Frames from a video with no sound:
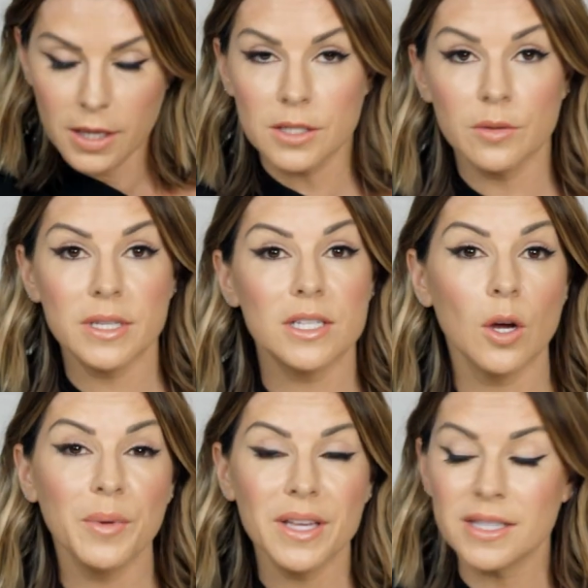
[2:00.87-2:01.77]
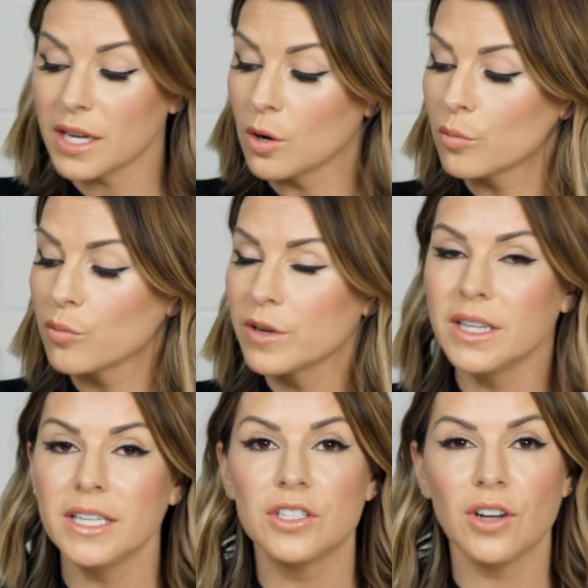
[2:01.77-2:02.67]
So Dystopian's like a
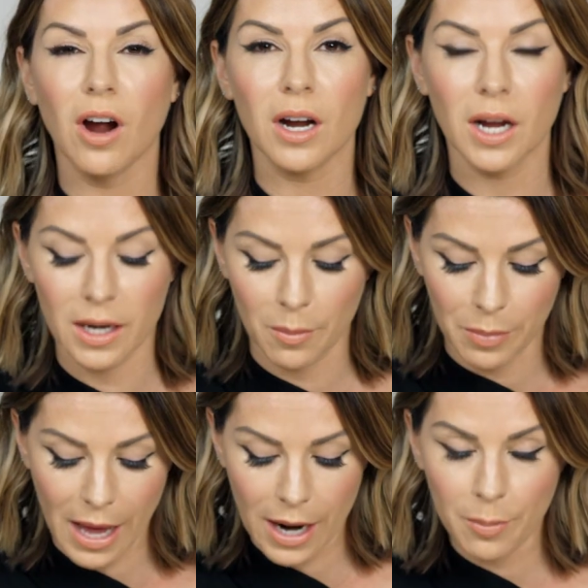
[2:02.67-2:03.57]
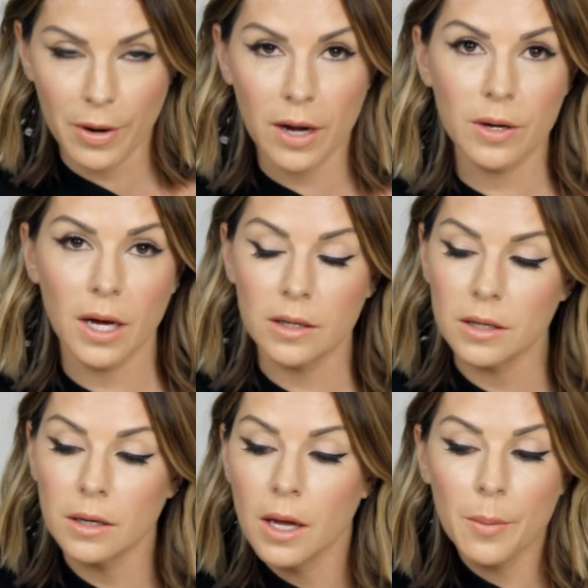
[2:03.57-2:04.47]
really dark kind of black brown
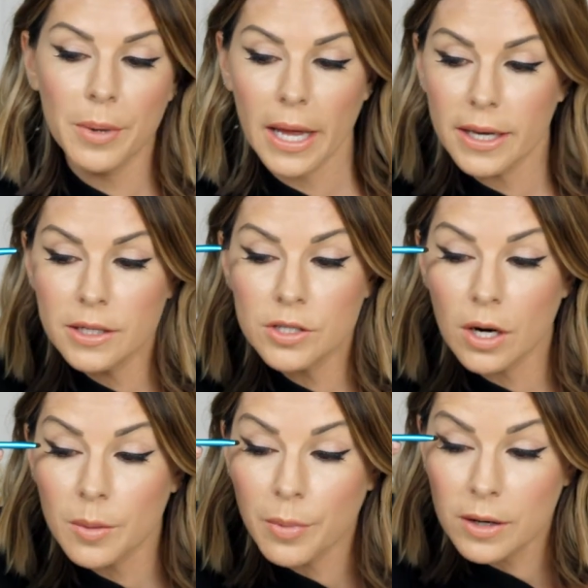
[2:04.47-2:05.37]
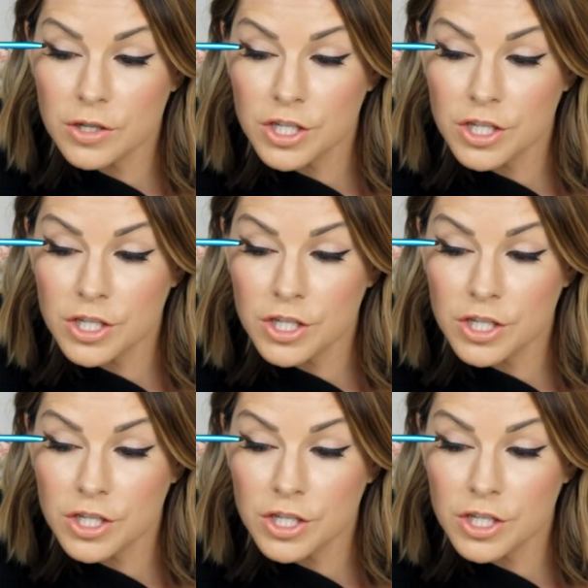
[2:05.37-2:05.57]
color, but any dark brown